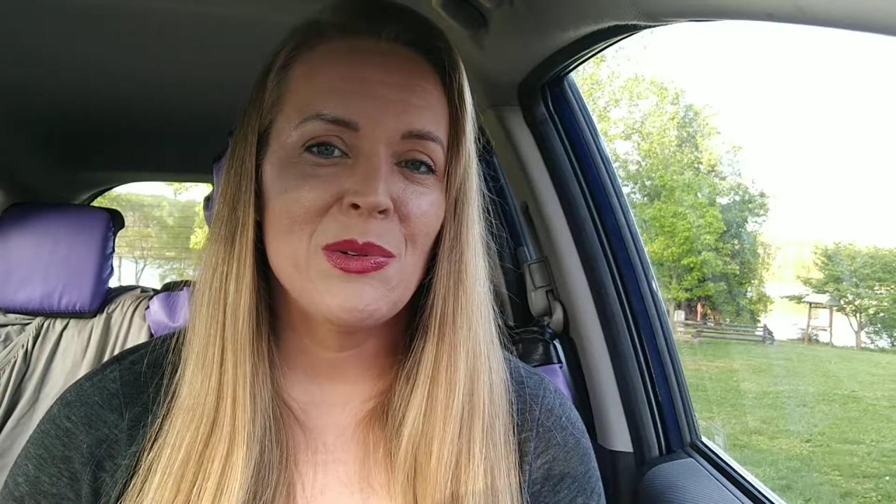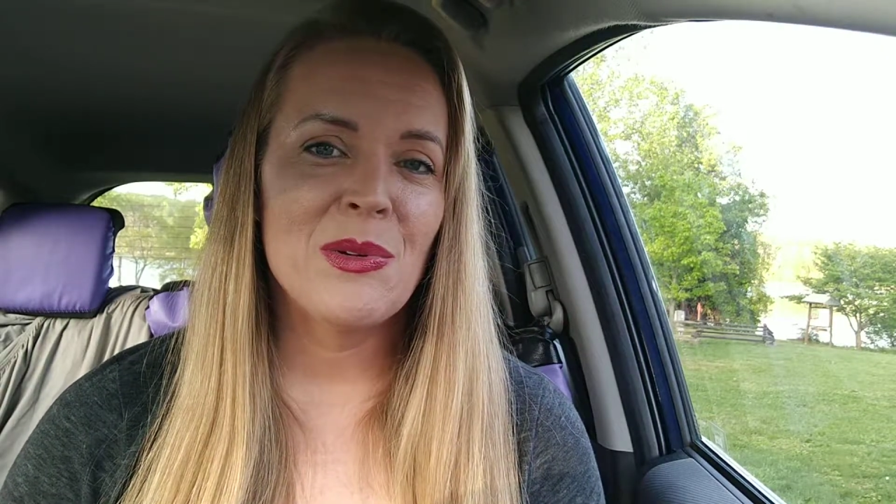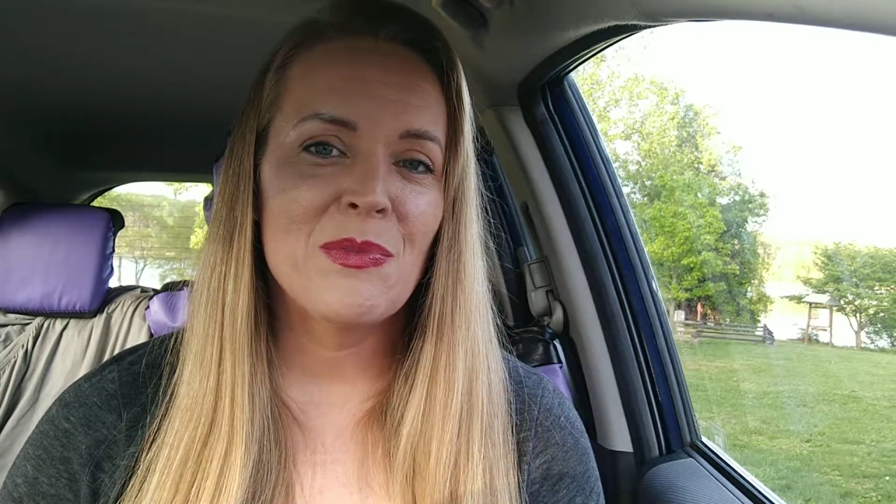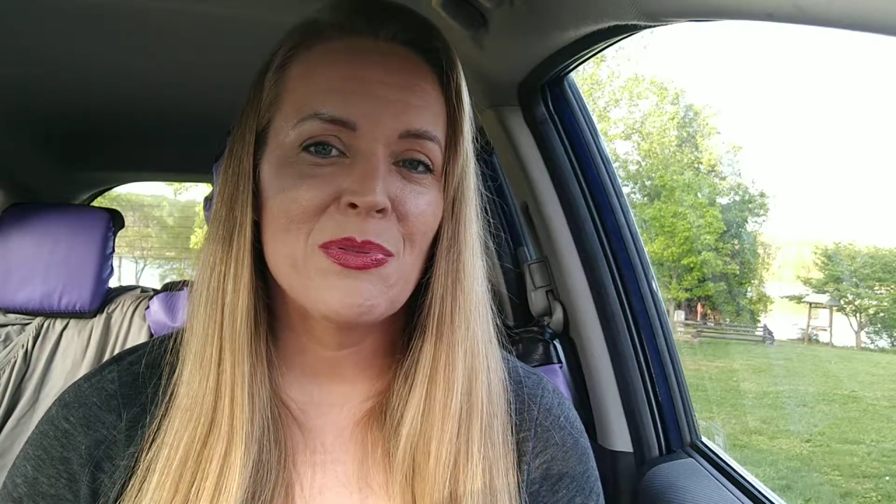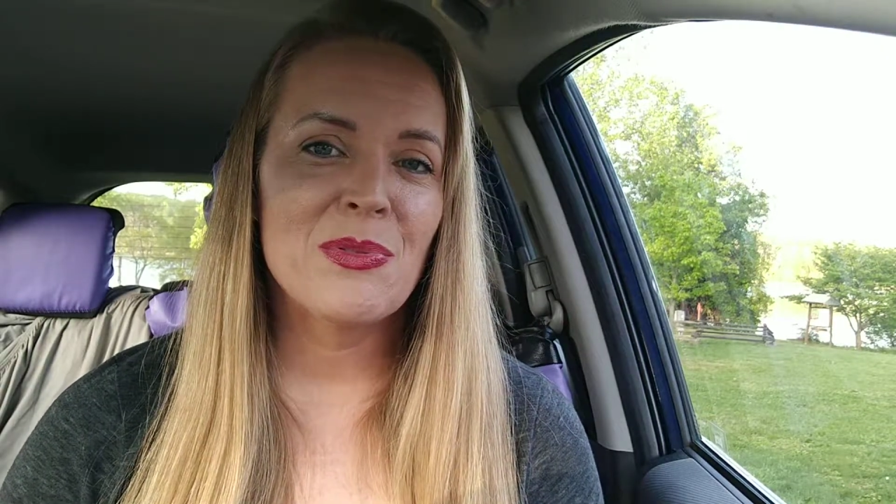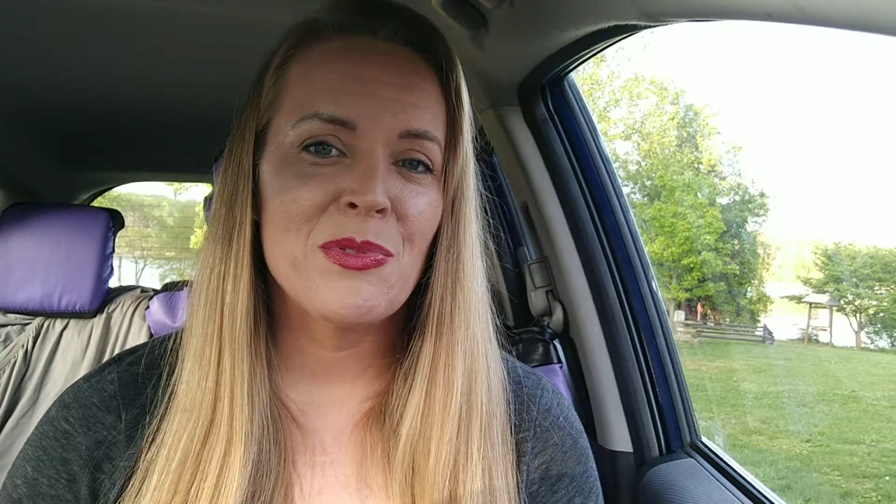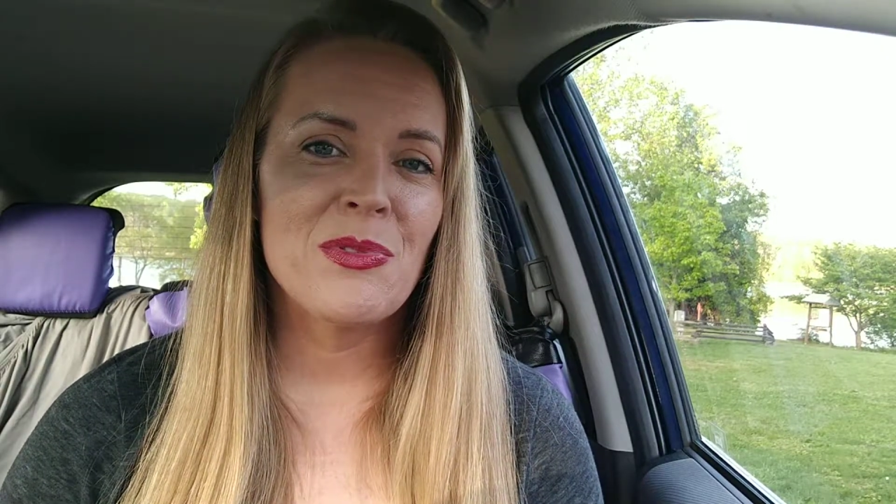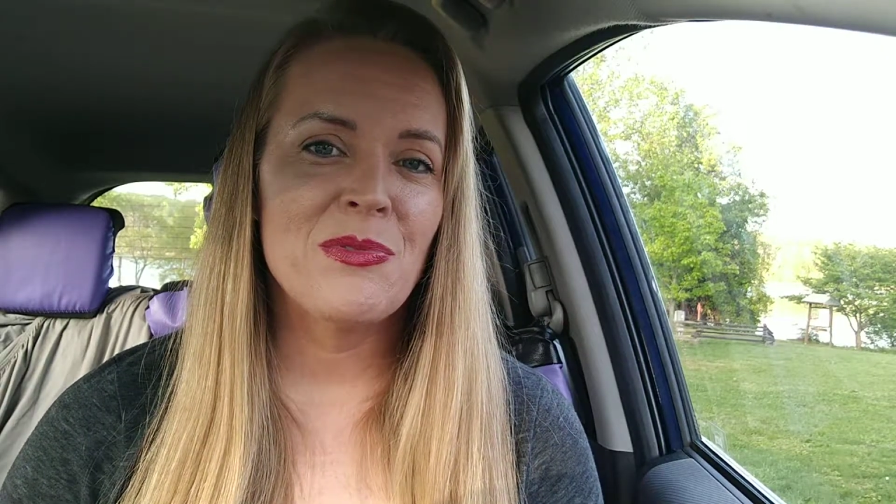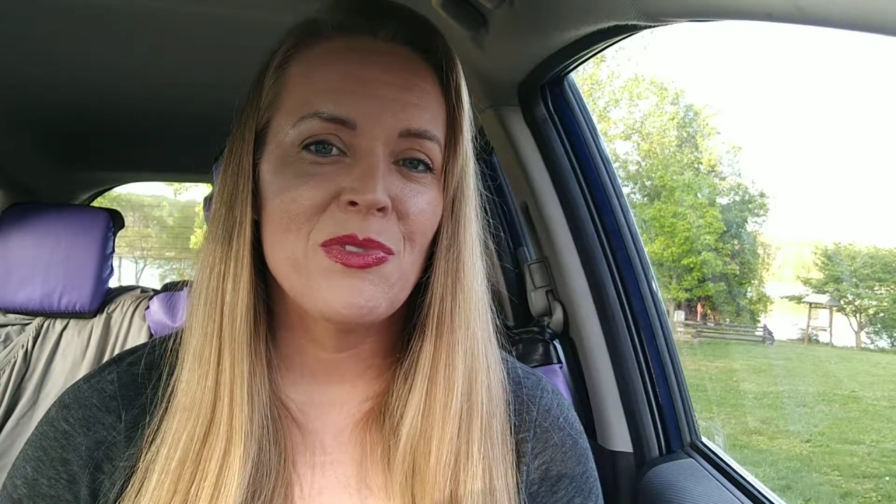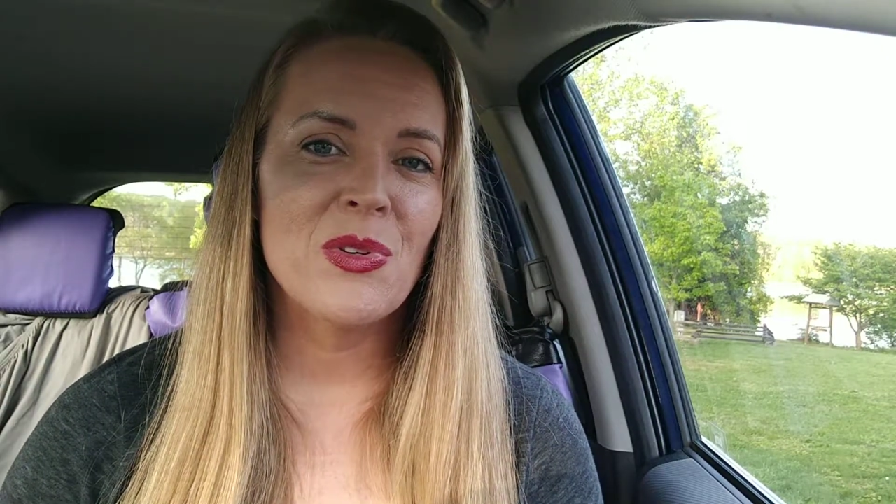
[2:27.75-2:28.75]

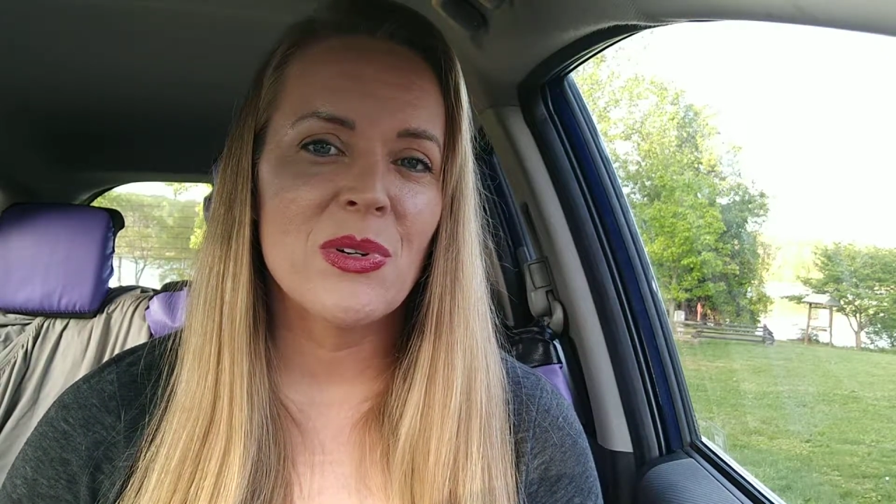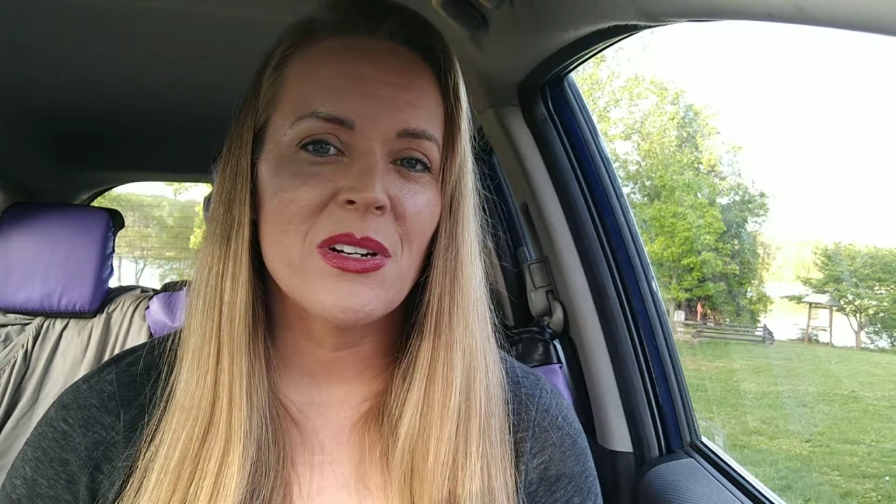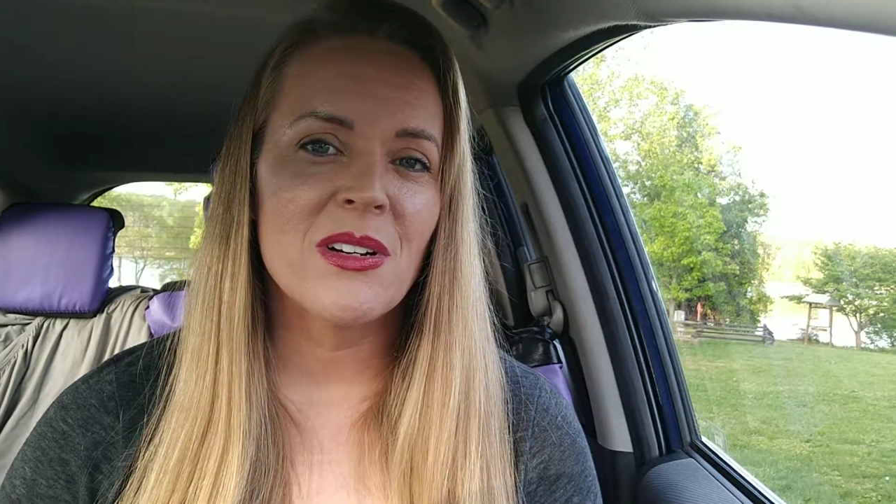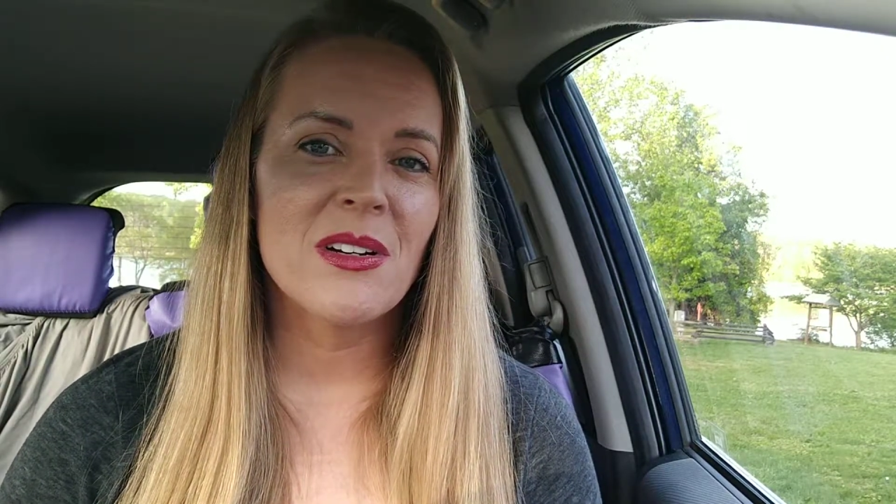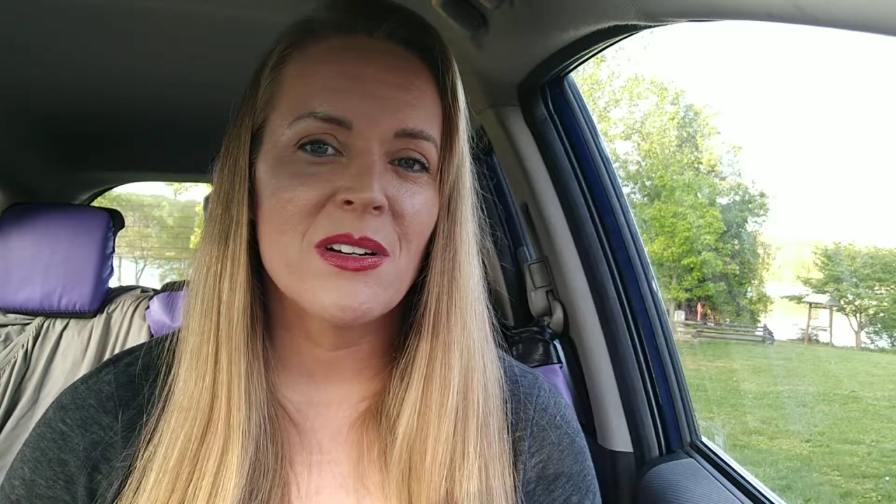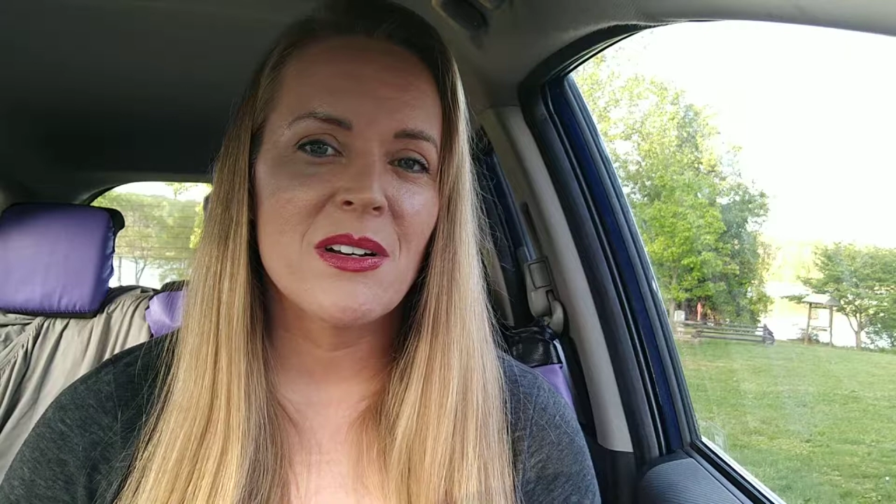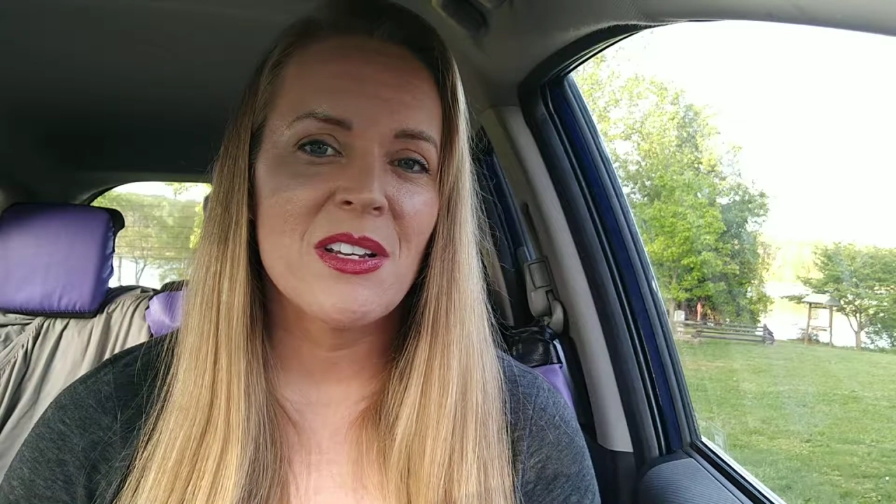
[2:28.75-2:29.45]
improve your